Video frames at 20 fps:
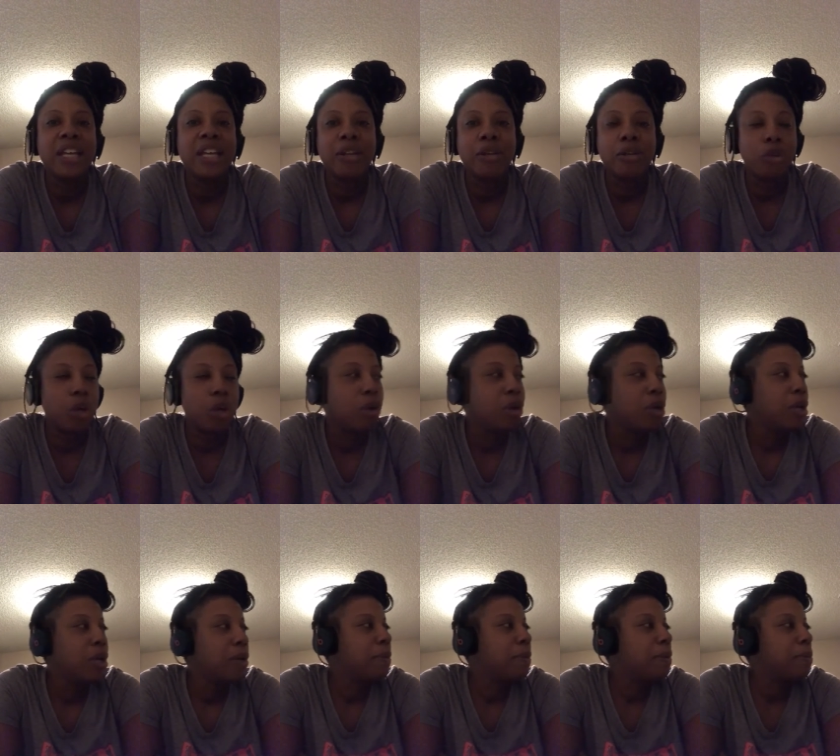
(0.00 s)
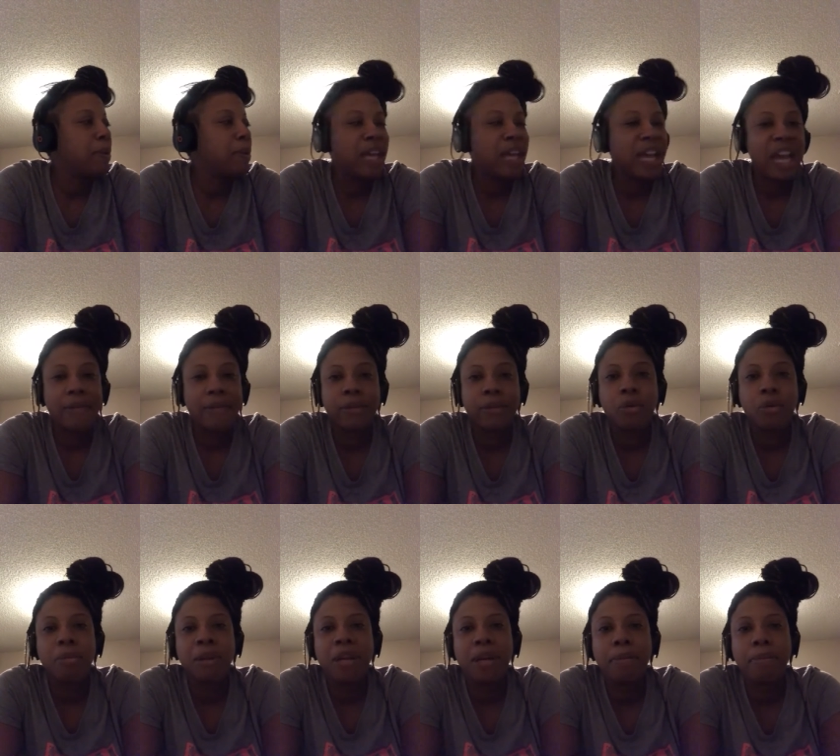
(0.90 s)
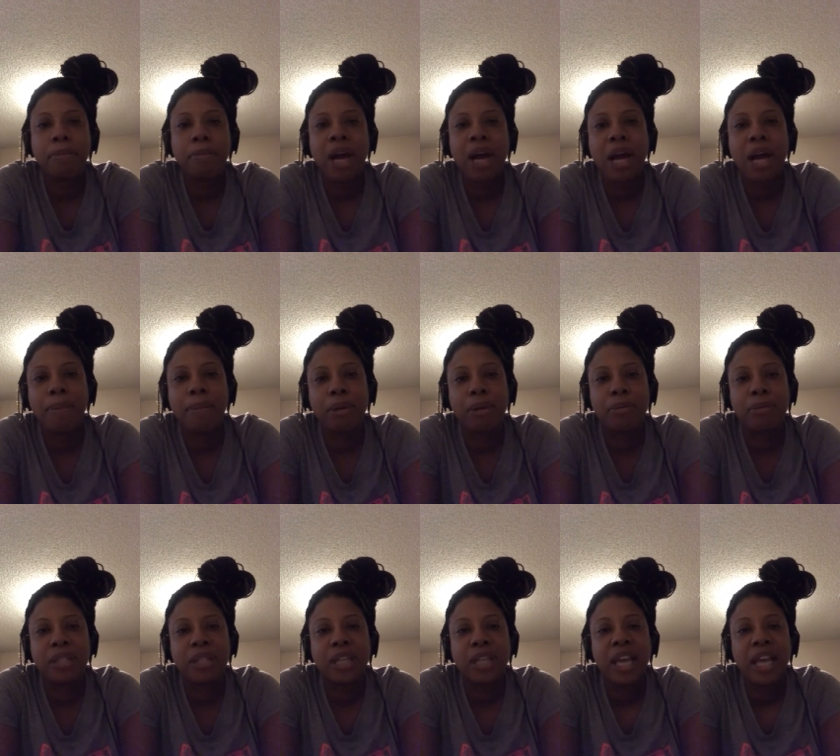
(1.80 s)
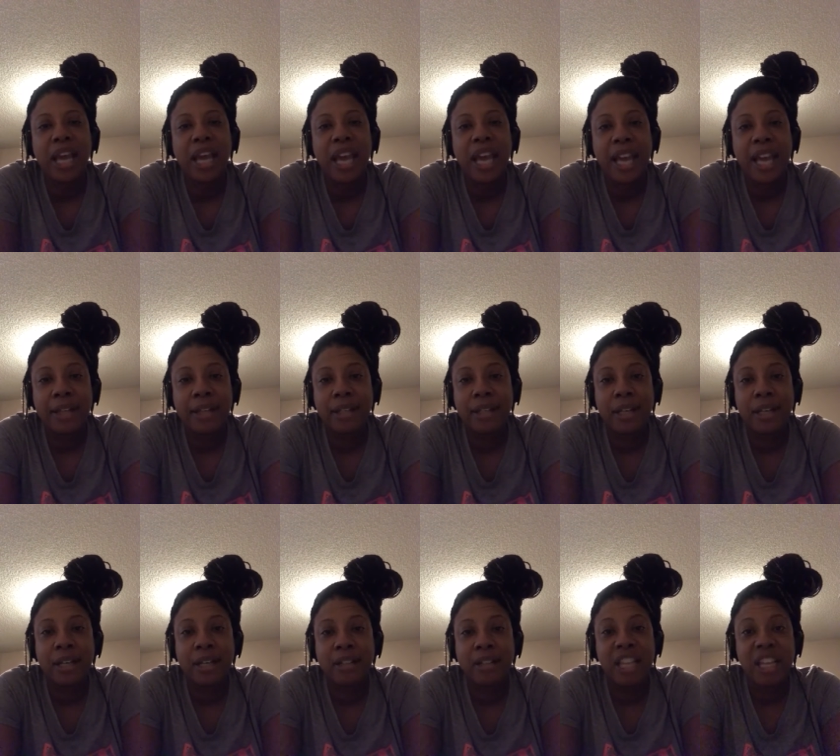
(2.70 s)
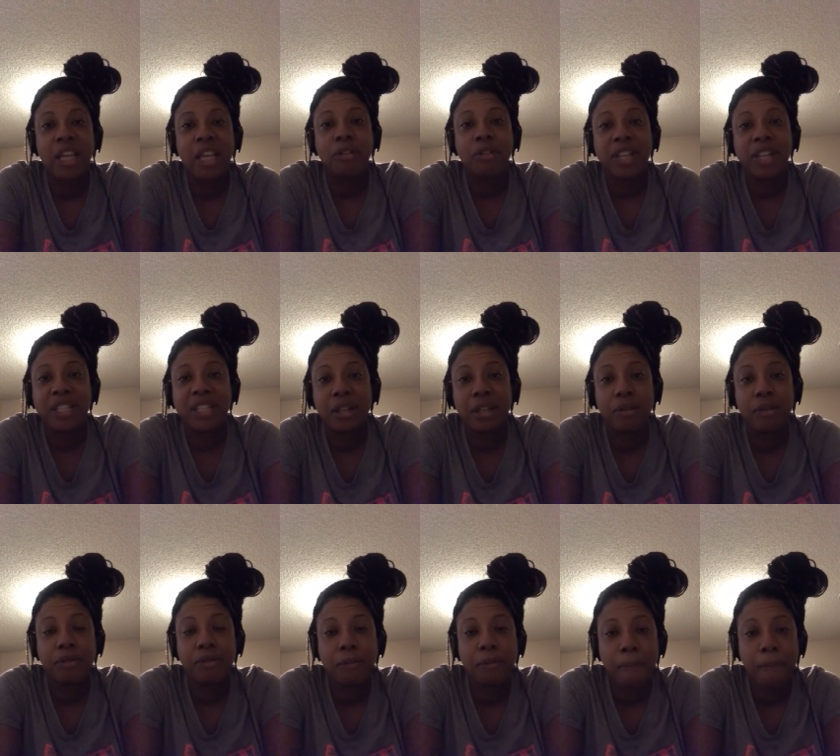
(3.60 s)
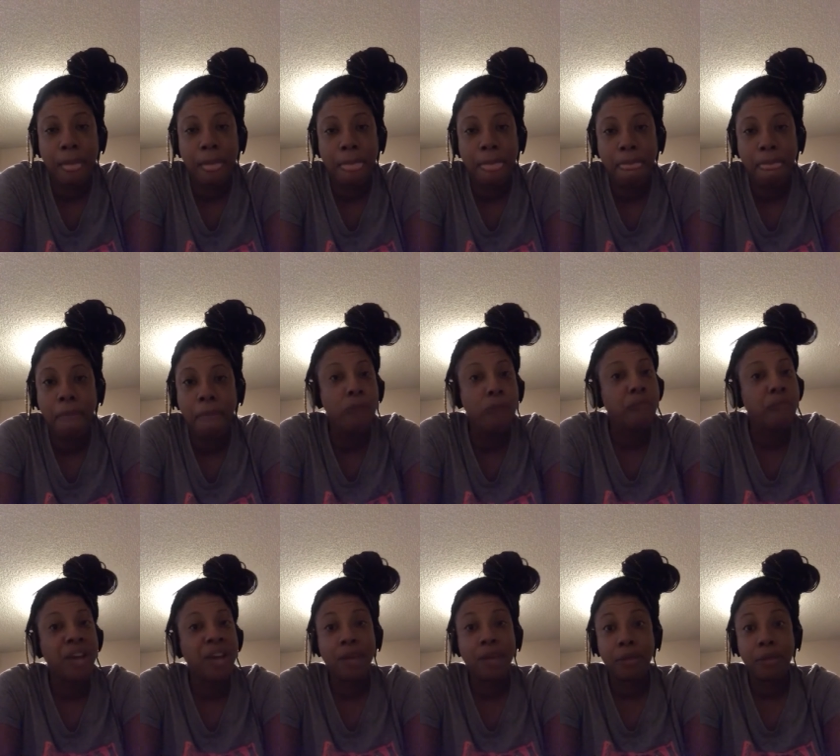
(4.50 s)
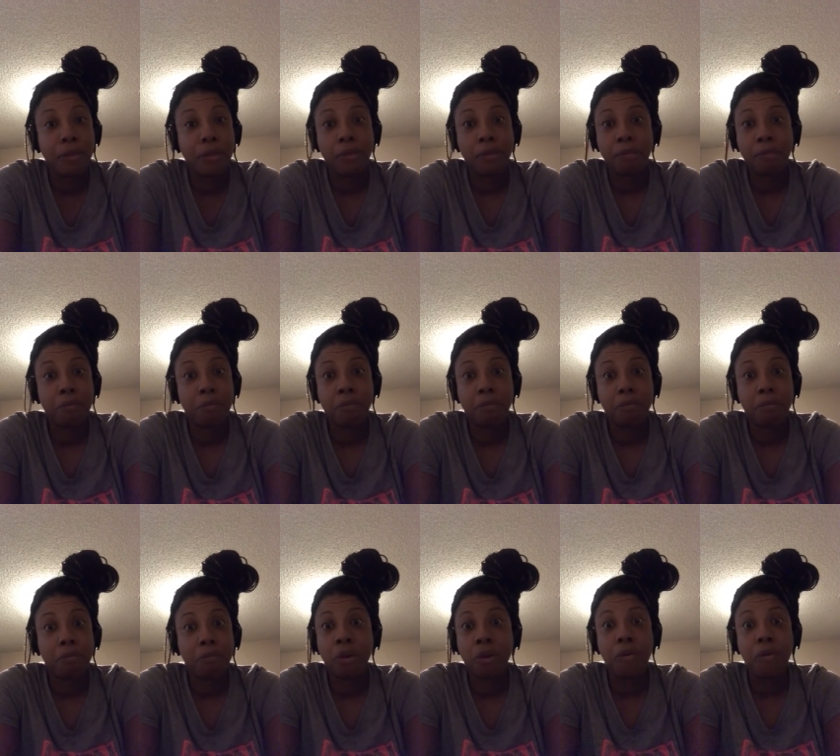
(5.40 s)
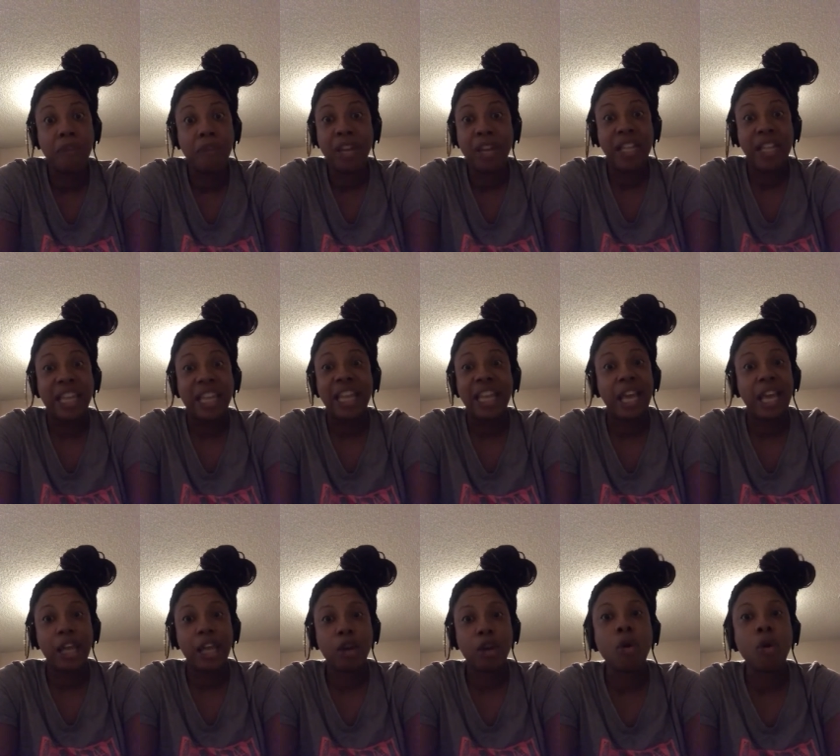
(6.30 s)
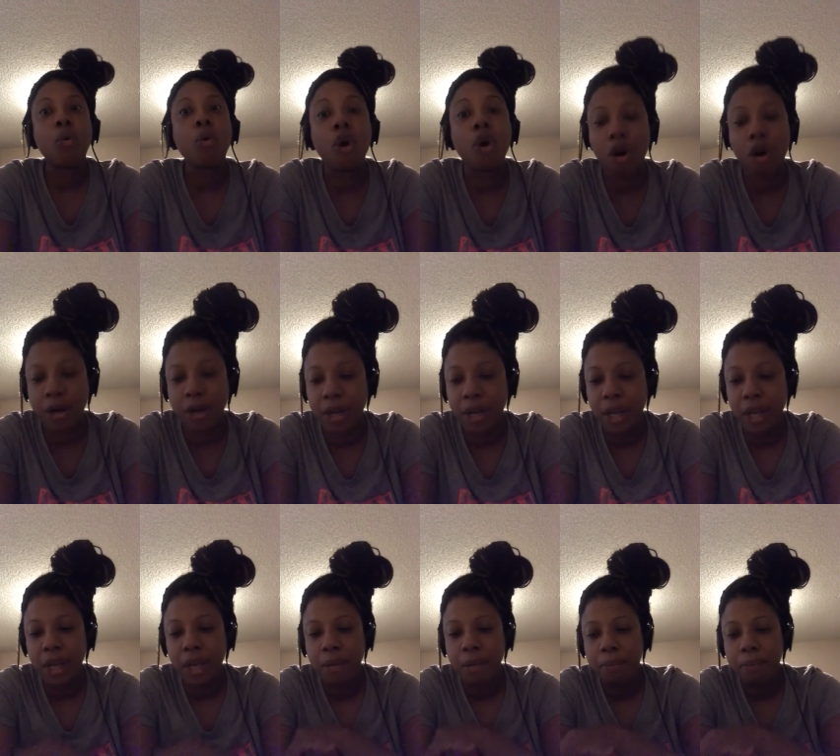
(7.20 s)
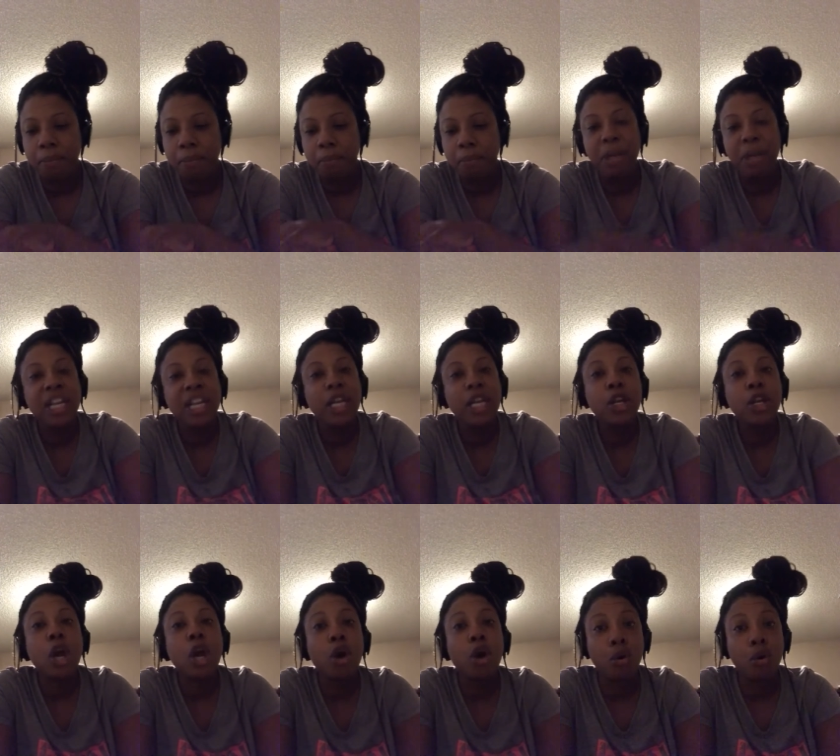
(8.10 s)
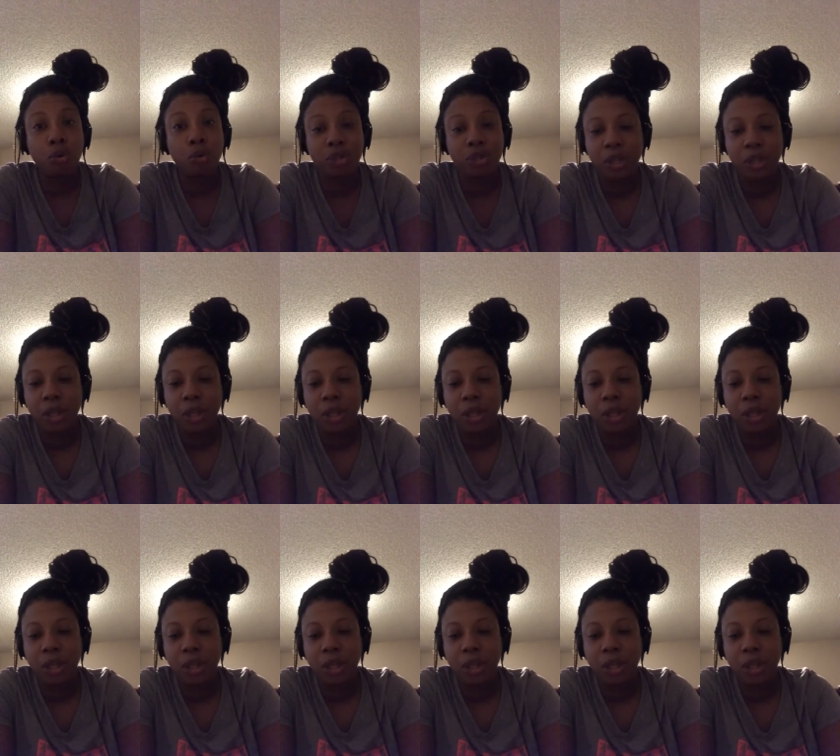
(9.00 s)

You know, people that have so many problems and they kill themselves. No faith. No faith that they can't go on. But he knows